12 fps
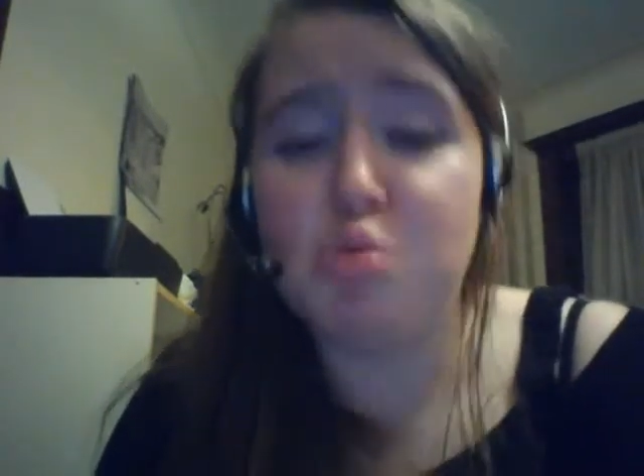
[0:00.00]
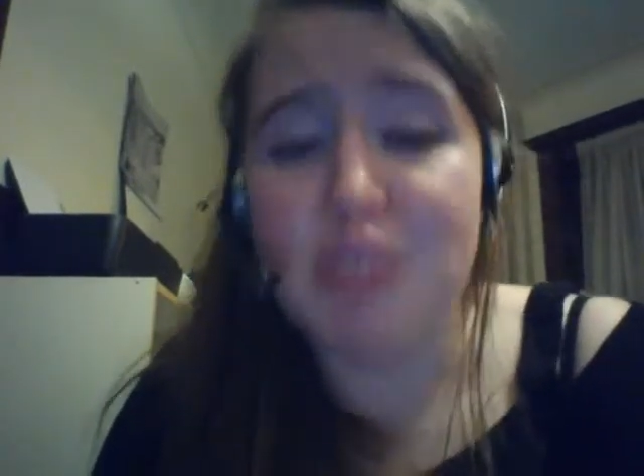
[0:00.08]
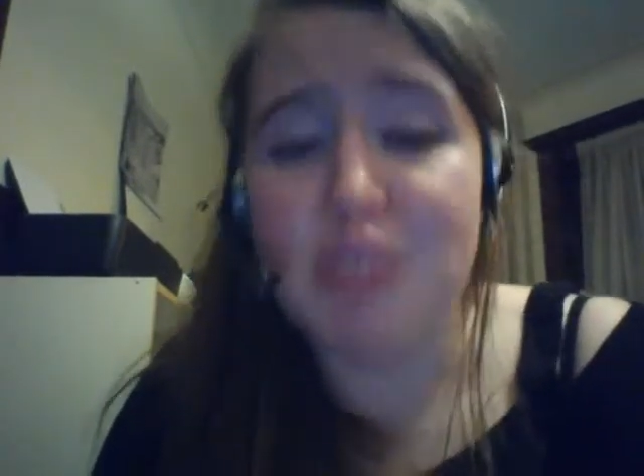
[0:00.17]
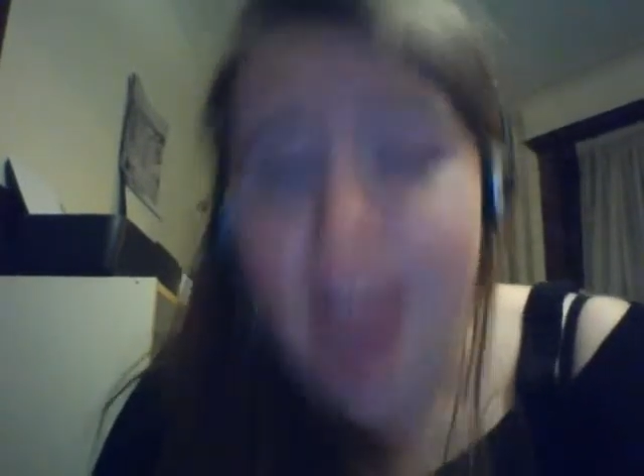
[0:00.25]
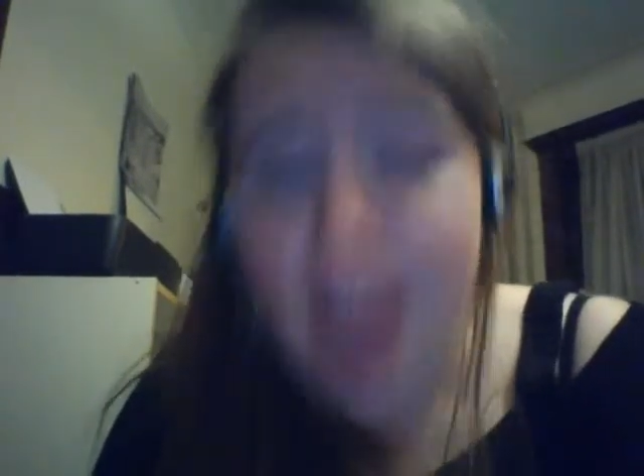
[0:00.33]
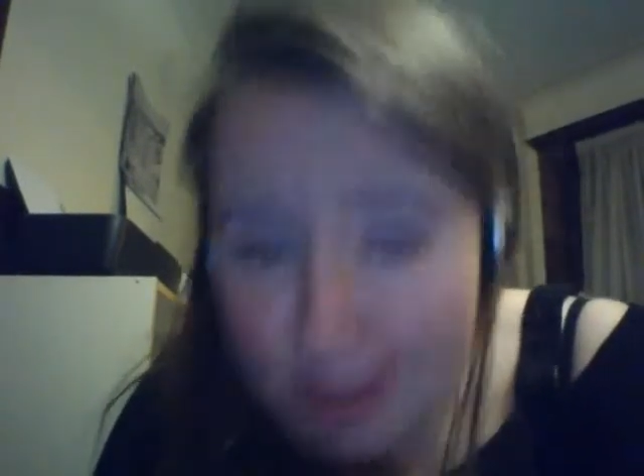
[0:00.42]

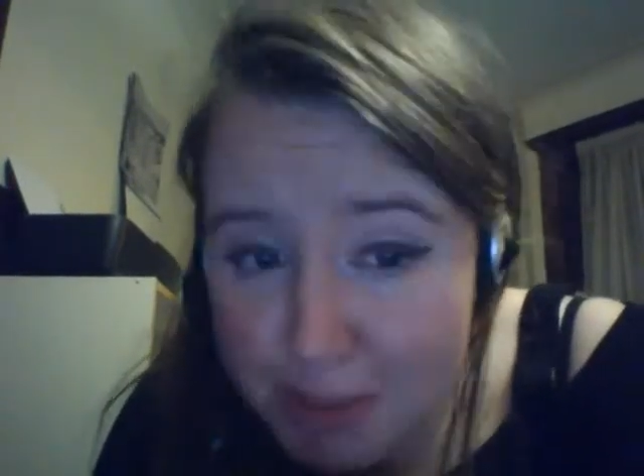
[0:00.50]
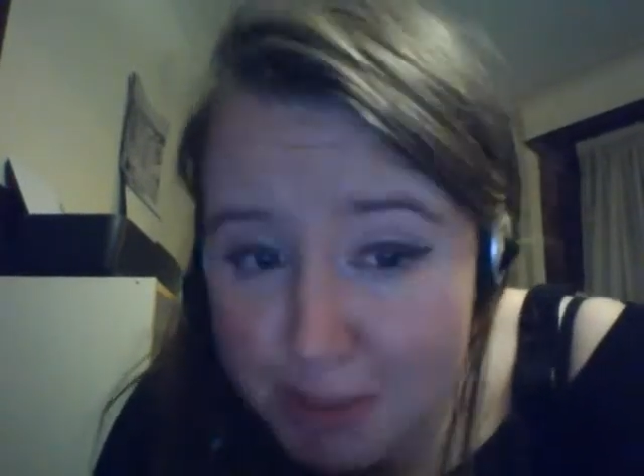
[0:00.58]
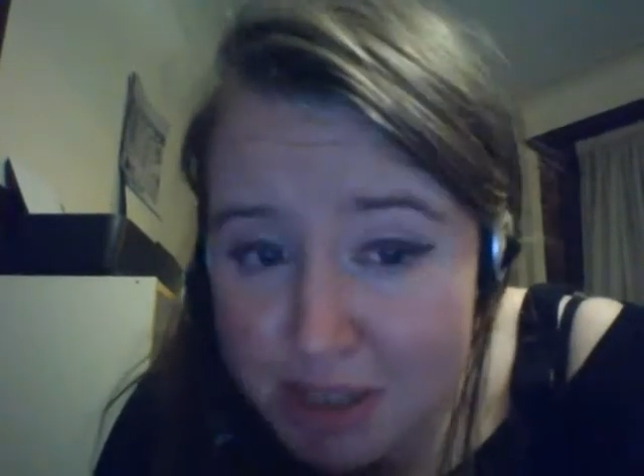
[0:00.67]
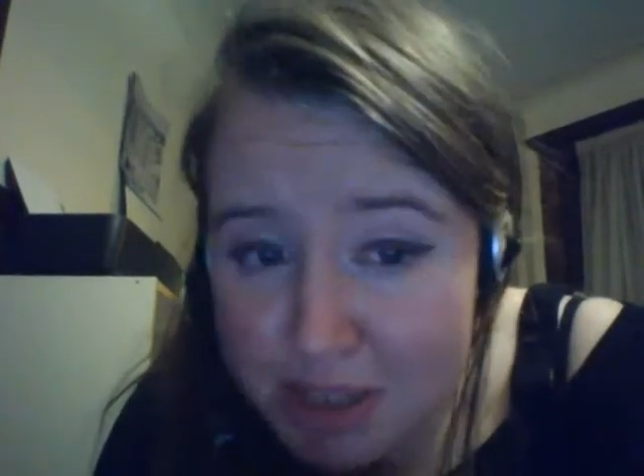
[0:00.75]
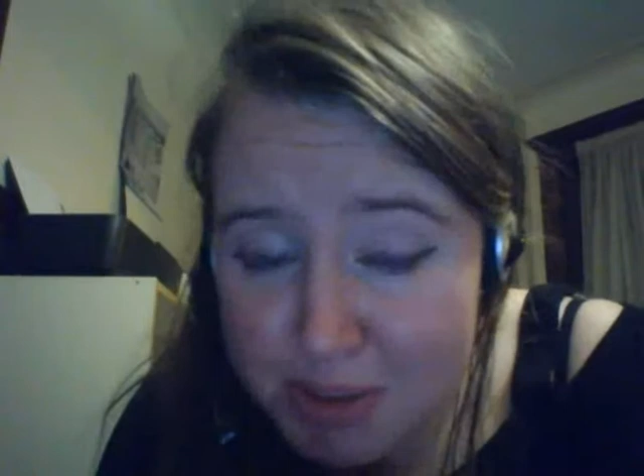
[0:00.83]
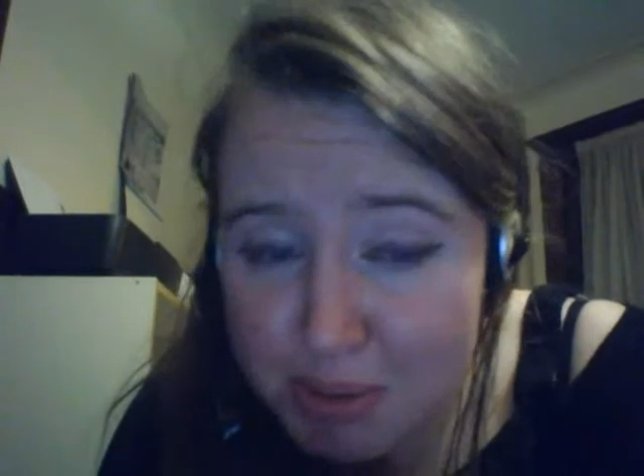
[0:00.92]
not
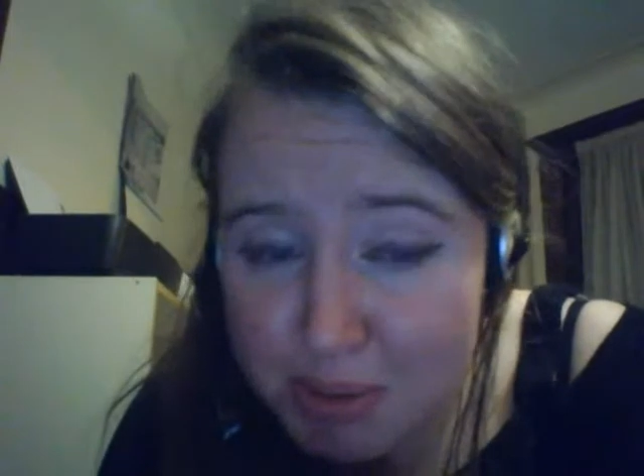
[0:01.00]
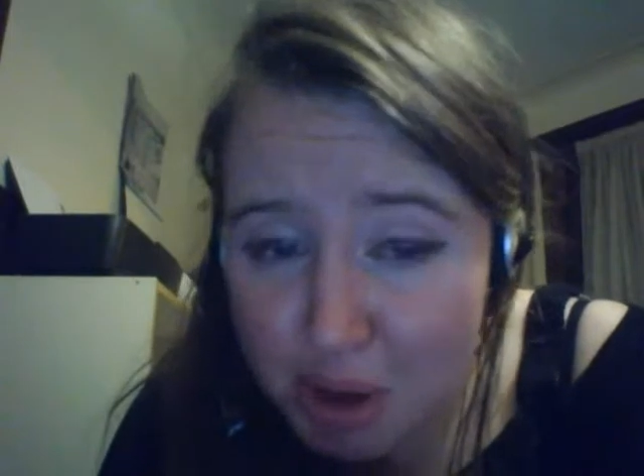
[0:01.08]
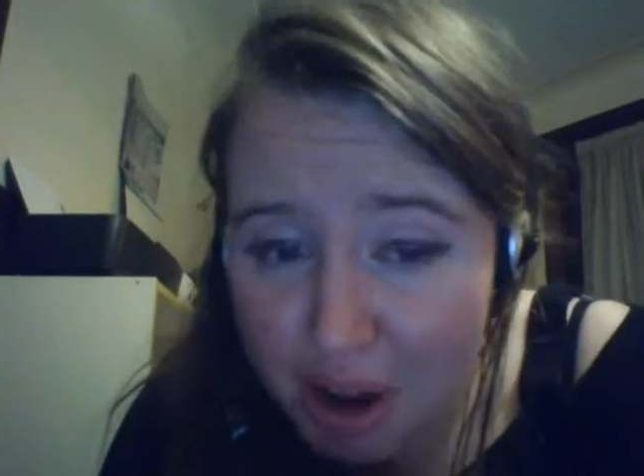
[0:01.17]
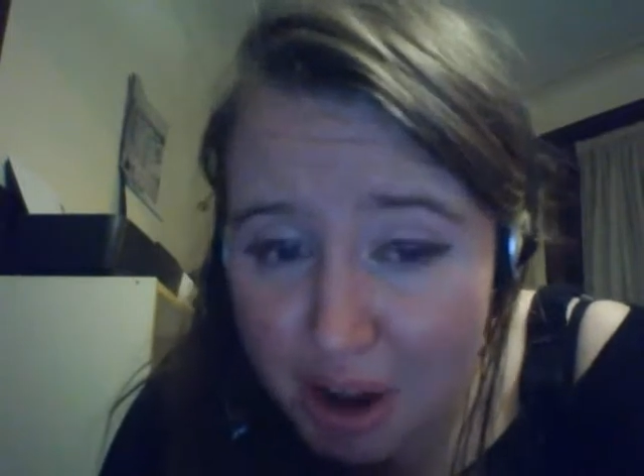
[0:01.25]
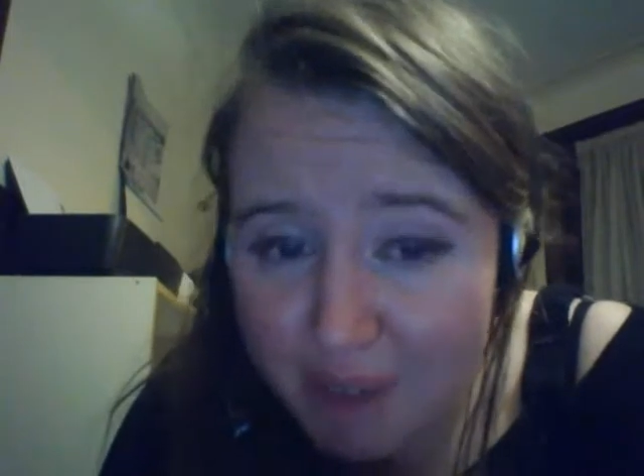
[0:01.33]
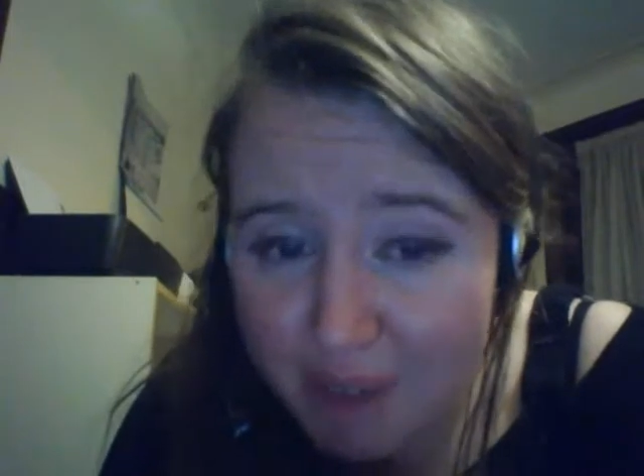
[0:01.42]
piss people
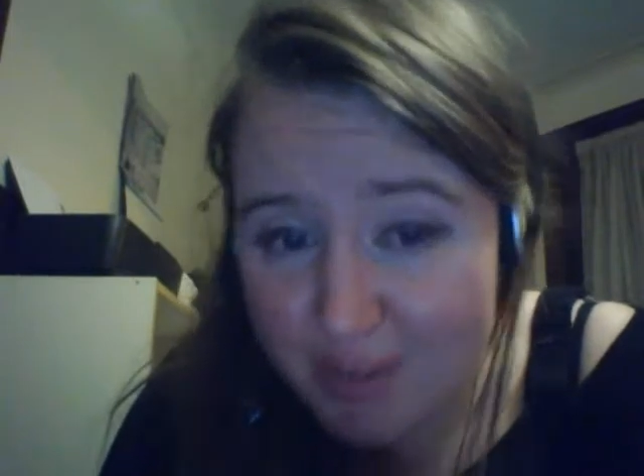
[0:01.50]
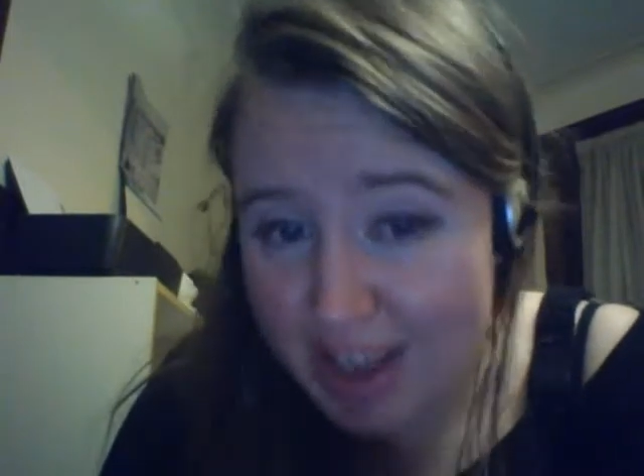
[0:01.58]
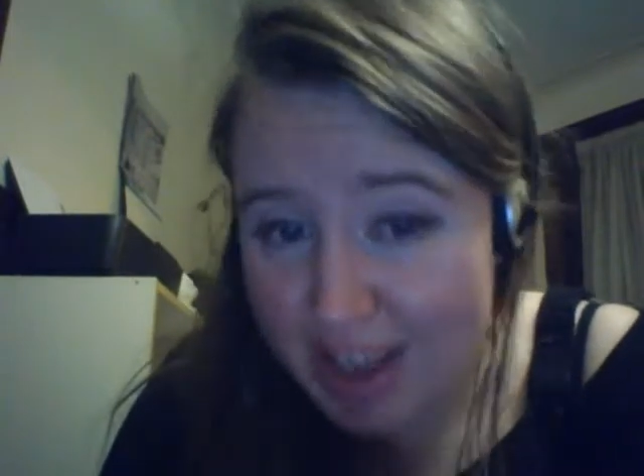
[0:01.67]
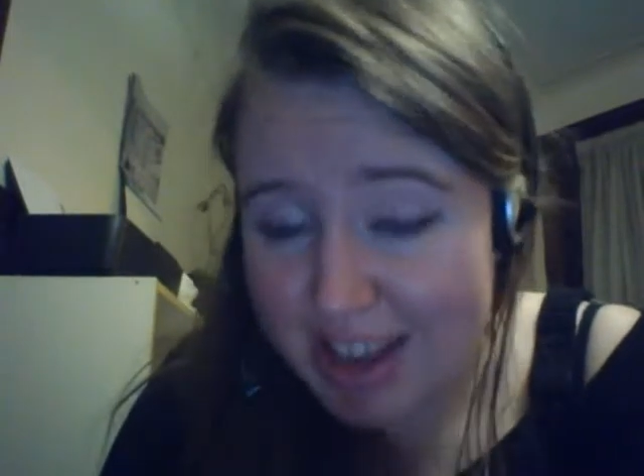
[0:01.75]
off.